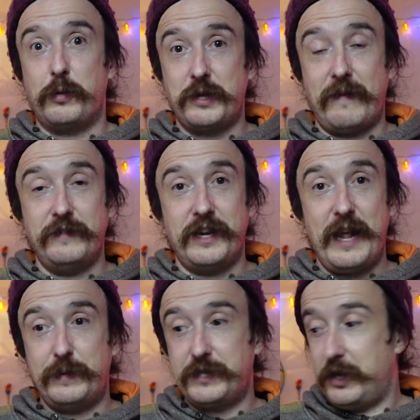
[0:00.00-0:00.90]
because I haven't done an
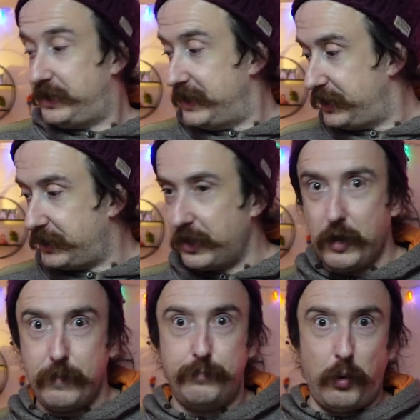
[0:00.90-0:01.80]
episode since
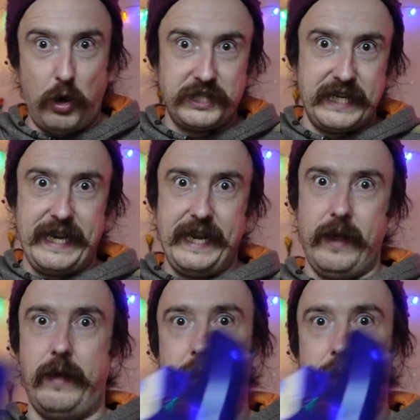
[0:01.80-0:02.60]
the body,